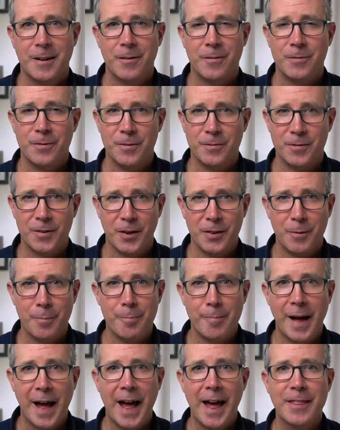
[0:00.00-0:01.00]
If you've done the
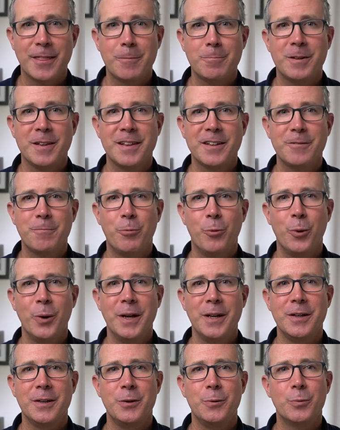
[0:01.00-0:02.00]
math up to this
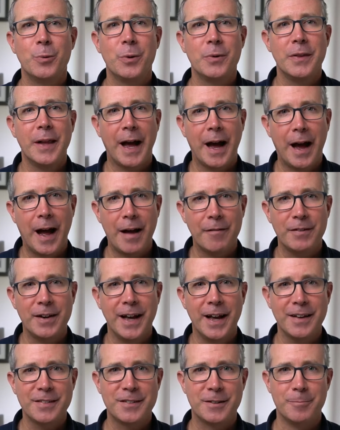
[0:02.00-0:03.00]
point, you will now have an
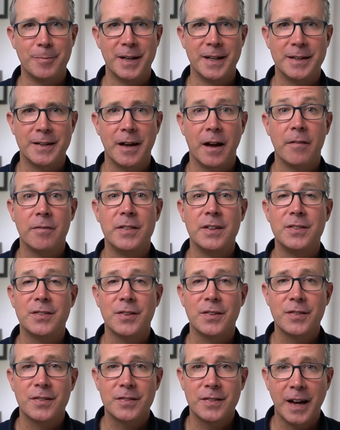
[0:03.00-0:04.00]
estimate of the
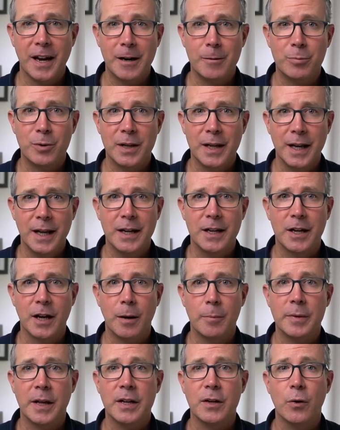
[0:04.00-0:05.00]
sustainable
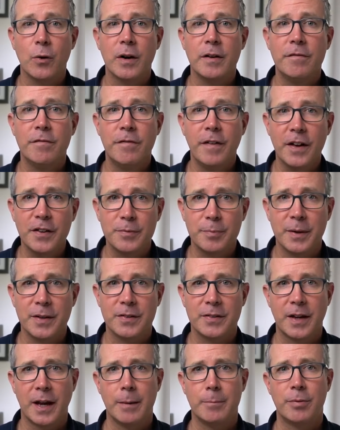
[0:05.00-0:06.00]
income that your
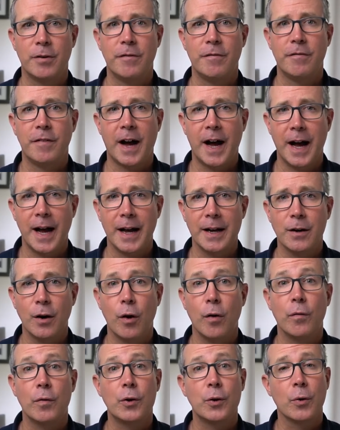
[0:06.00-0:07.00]
investments can provide
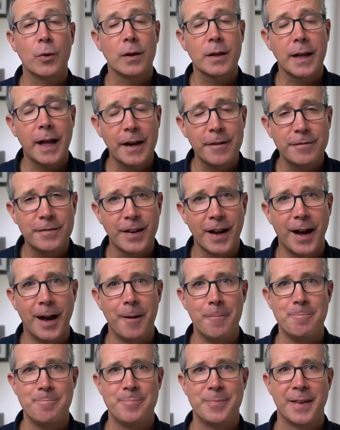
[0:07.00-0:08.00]
over your
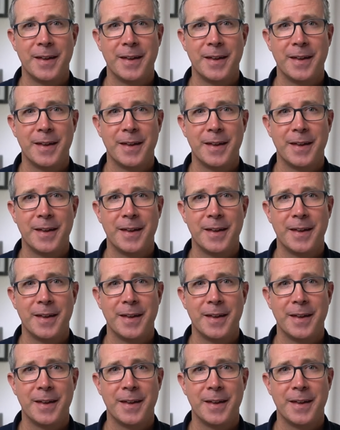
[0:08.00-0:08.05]
lifetime.